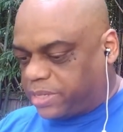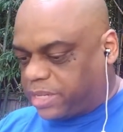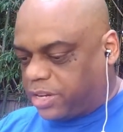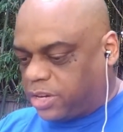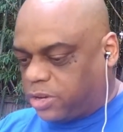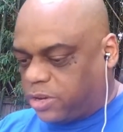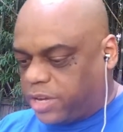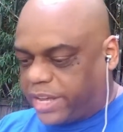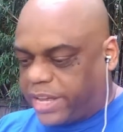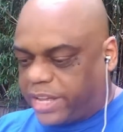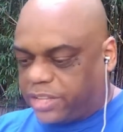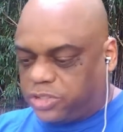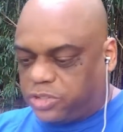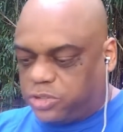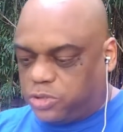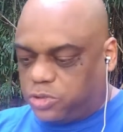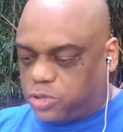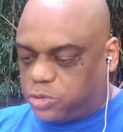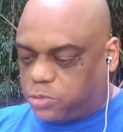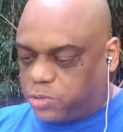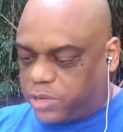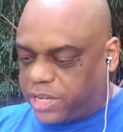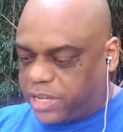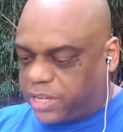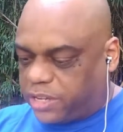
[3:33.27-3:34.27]
I know I got two
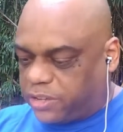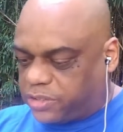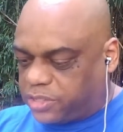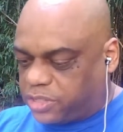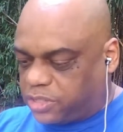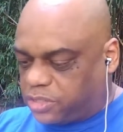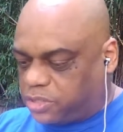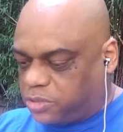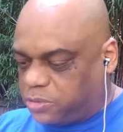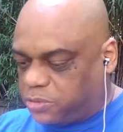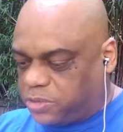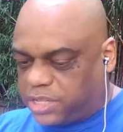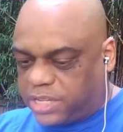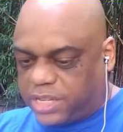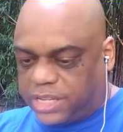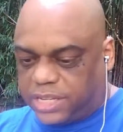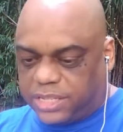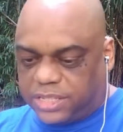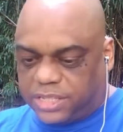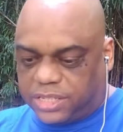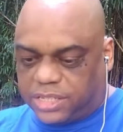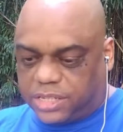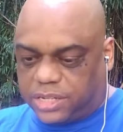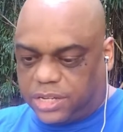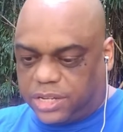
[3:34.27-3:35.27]
12s and two
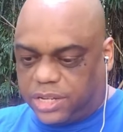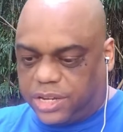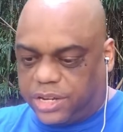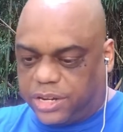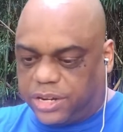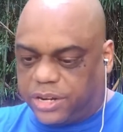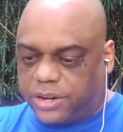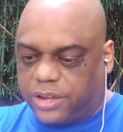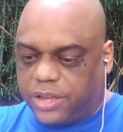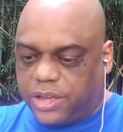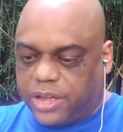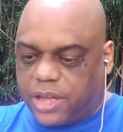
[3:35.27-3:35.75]
10s in here.